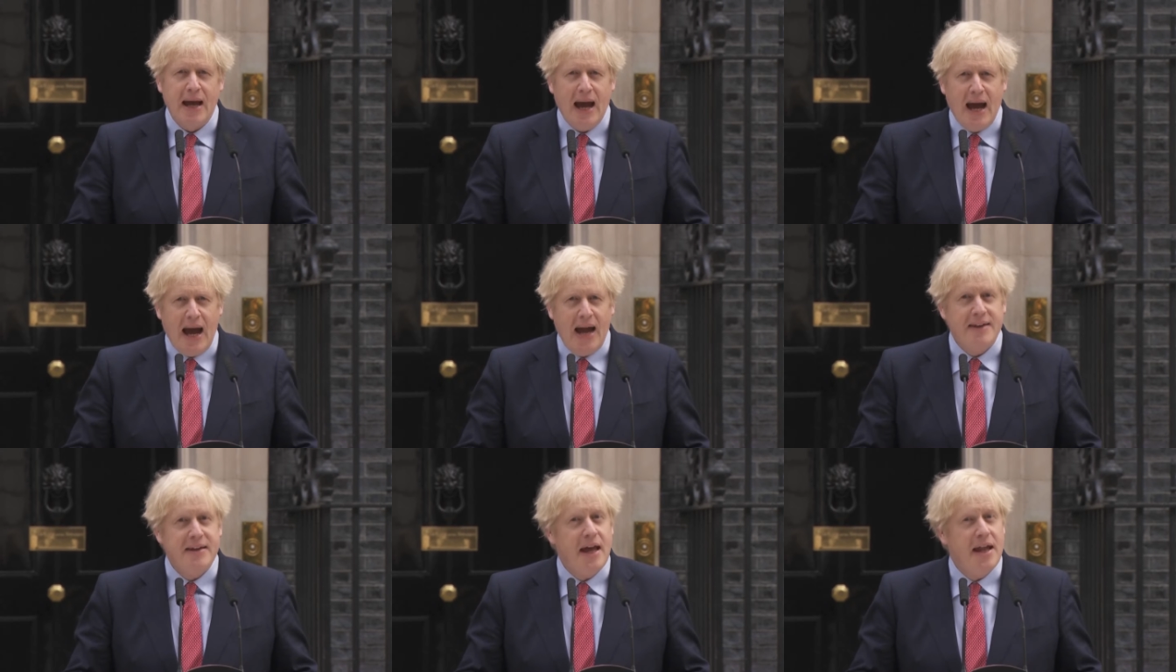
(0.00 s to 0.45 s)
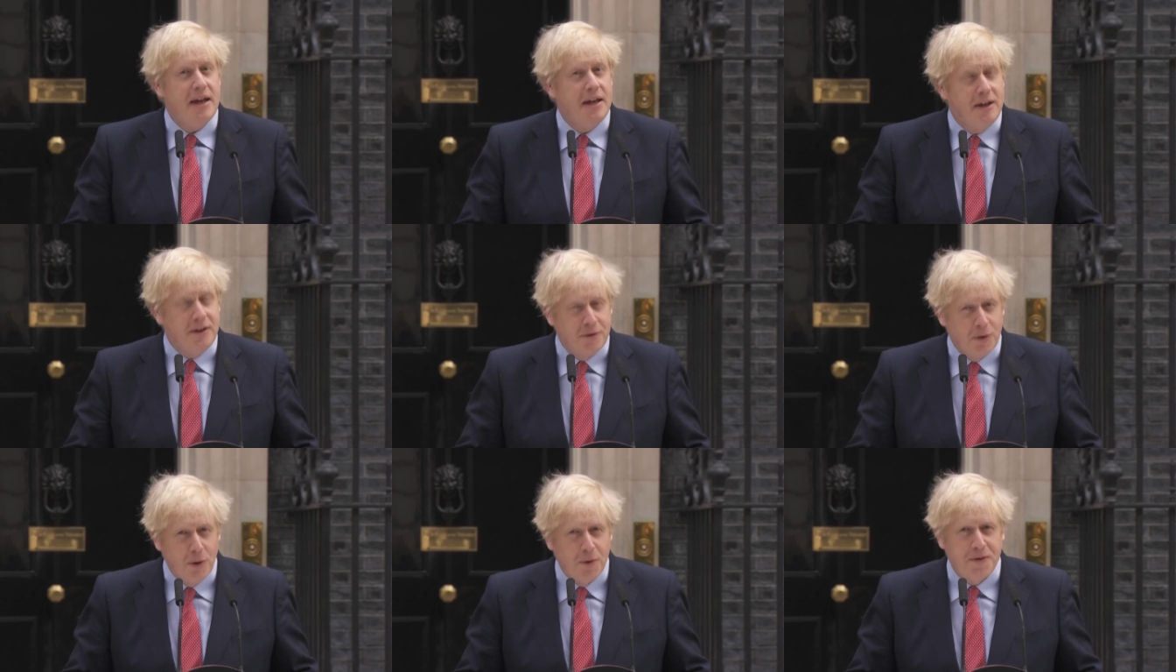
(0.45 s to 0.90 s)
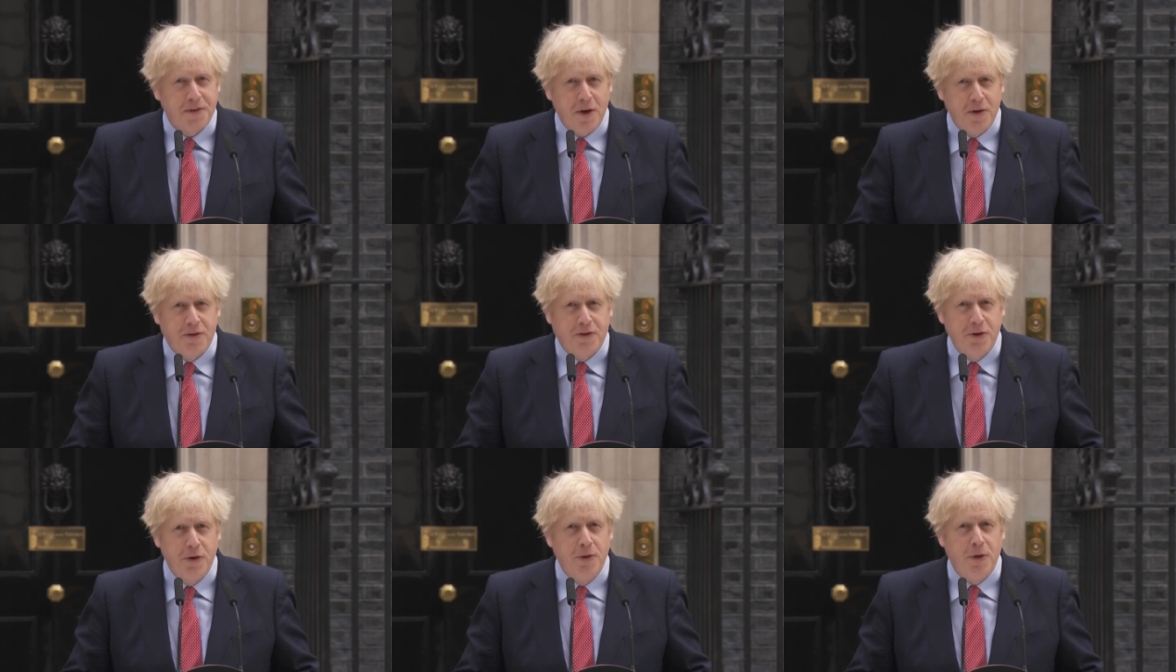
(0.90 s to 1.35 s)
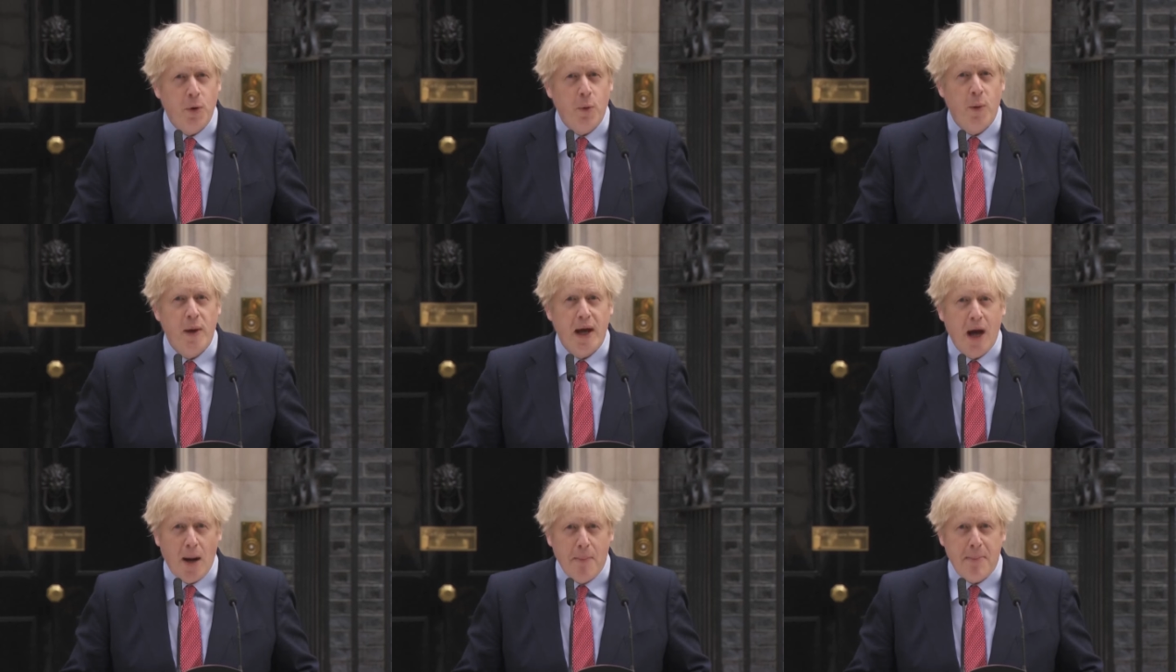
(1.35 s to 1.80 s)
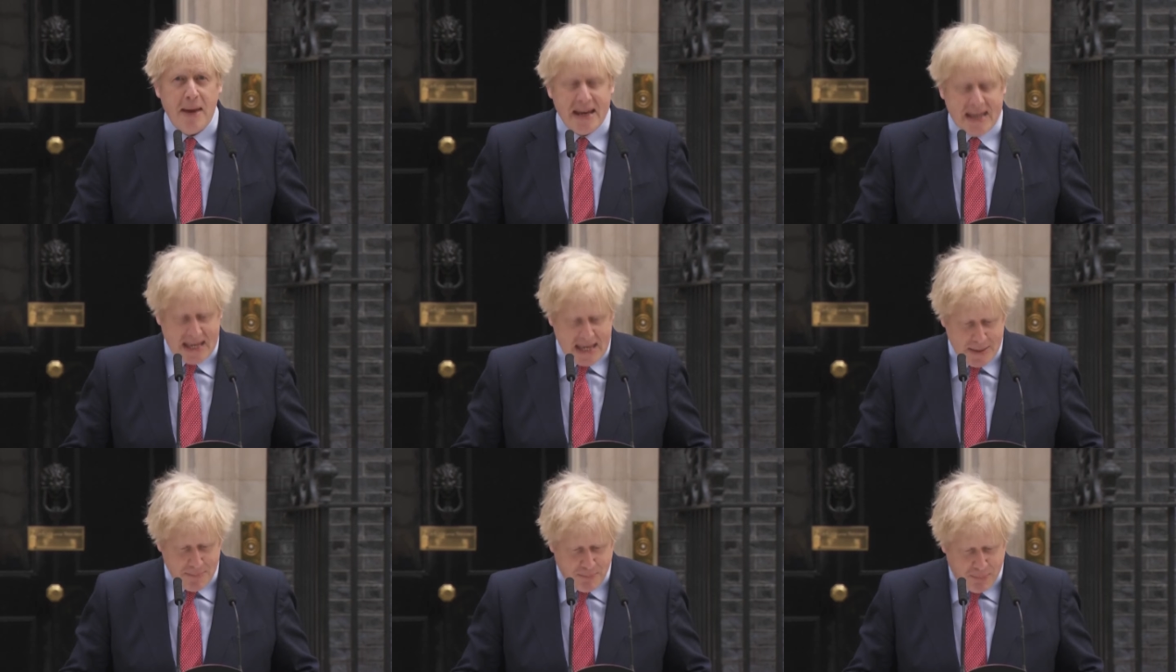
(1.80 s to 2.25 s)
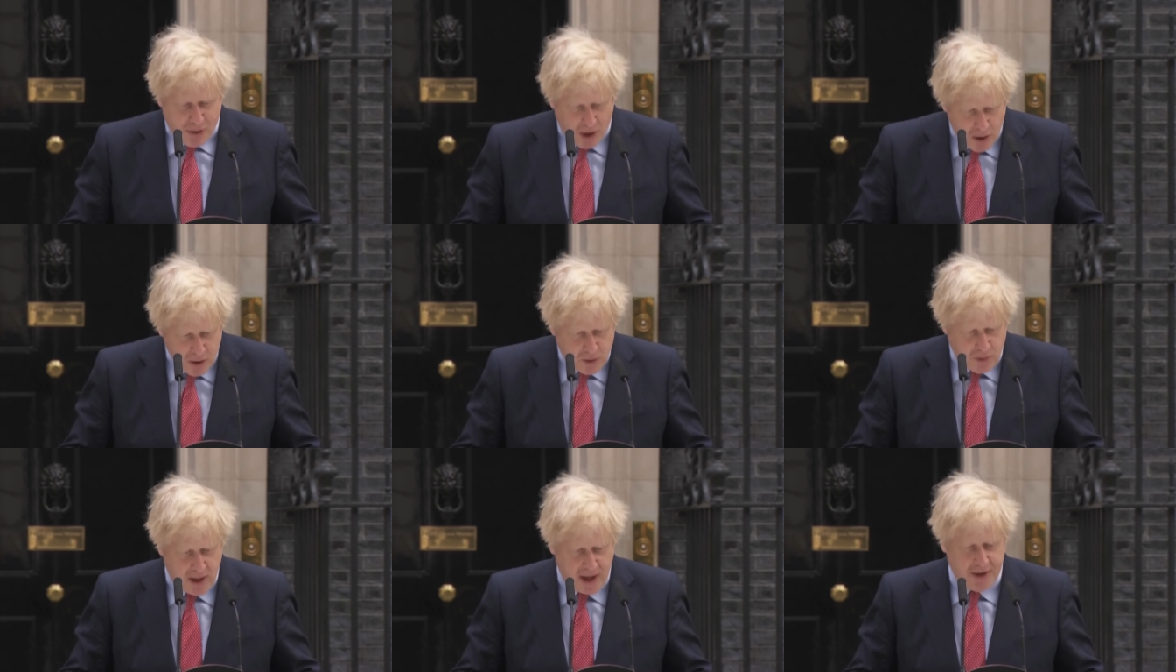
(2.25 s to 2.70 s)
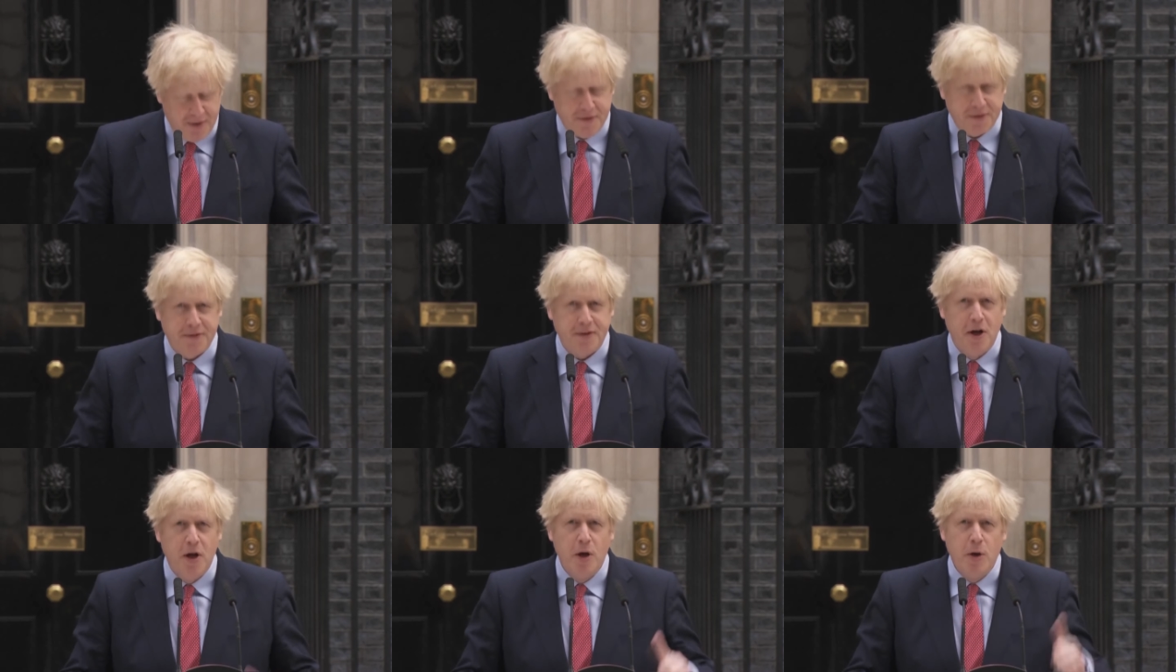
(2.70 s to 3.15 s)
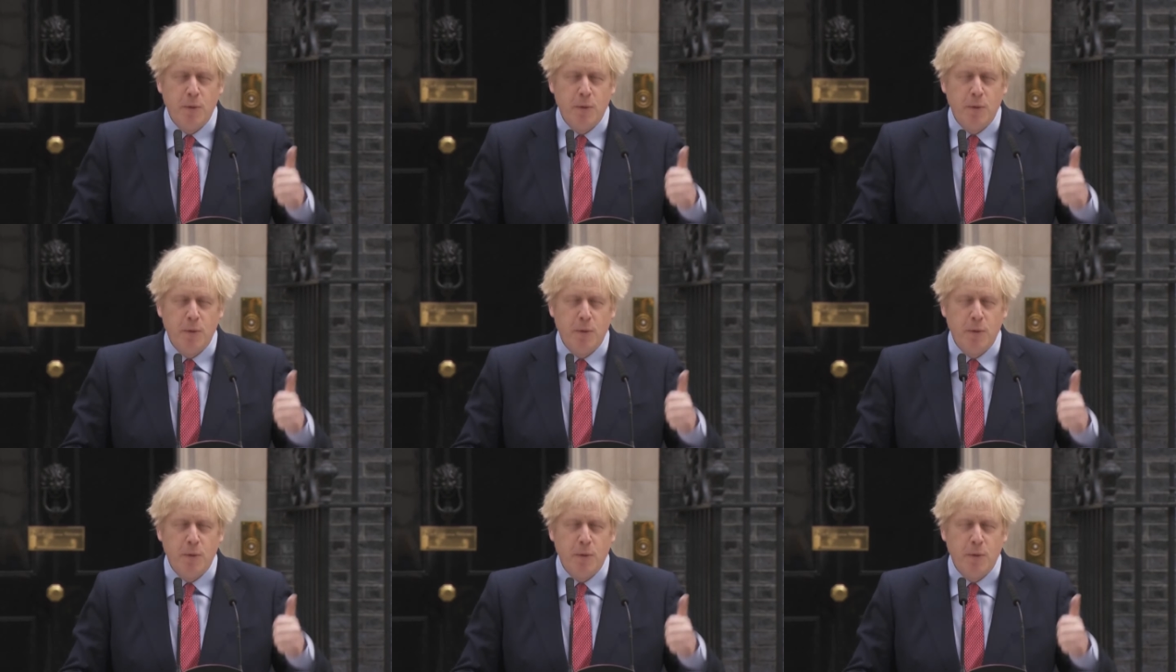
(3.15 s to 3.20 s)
And yet it is also true that we are making progress